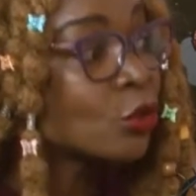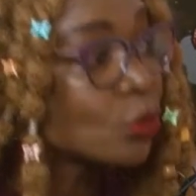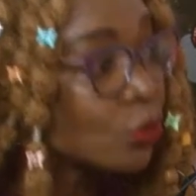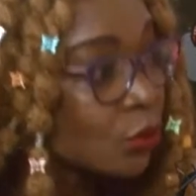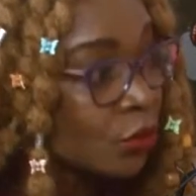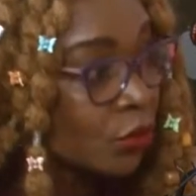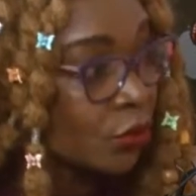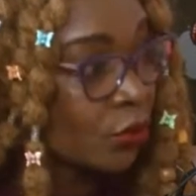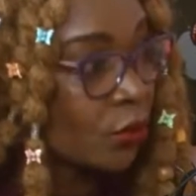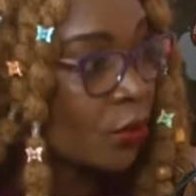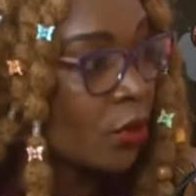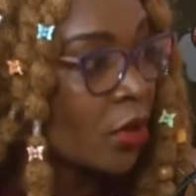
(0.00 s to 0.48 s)

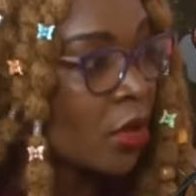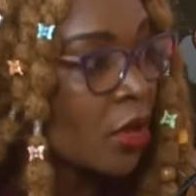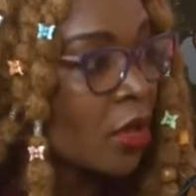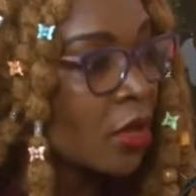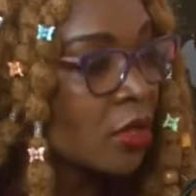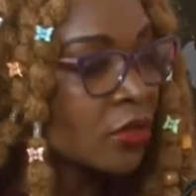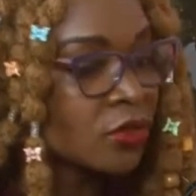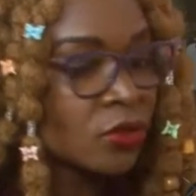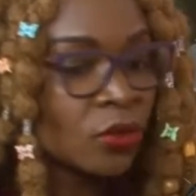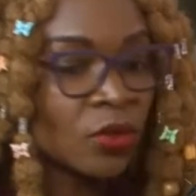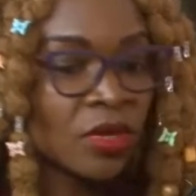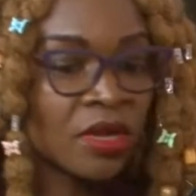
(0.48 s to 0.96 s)
to you.
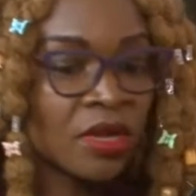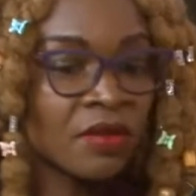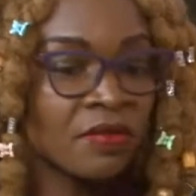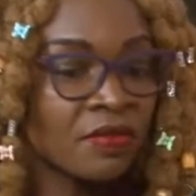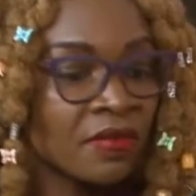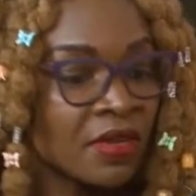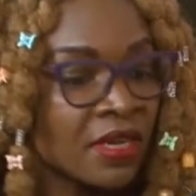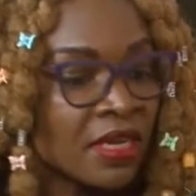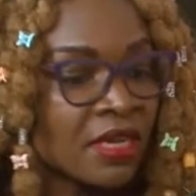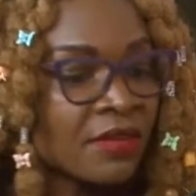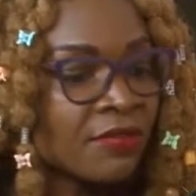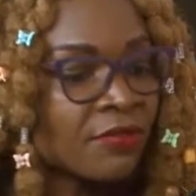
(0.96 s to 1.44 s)
So
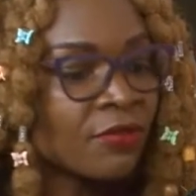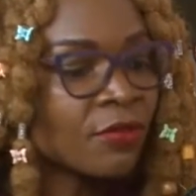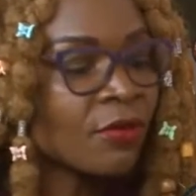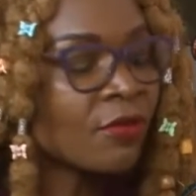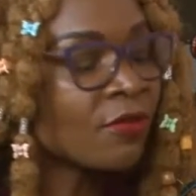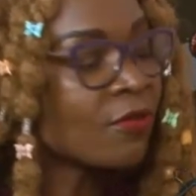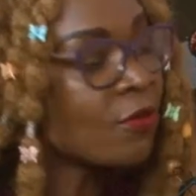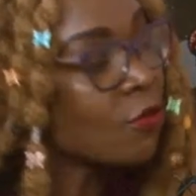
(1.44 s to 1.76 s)
even if